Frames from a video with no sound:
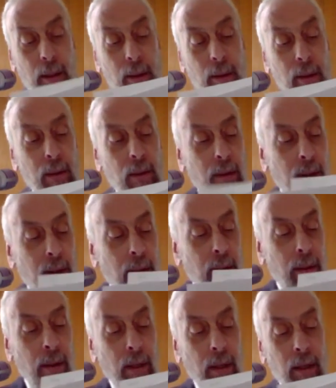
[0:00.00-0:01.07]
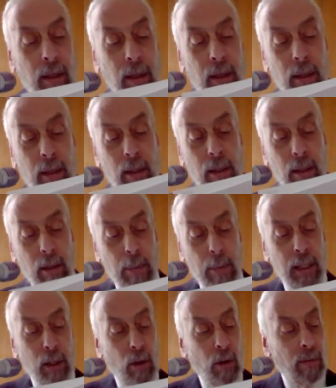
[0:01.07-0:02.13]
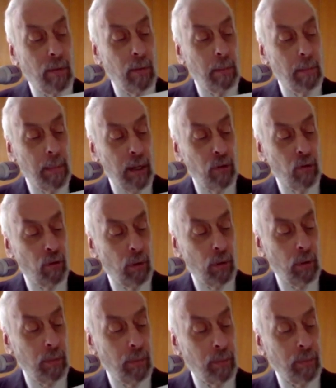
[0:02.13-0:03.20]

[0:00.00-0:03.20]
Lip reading: in the meaning of measure.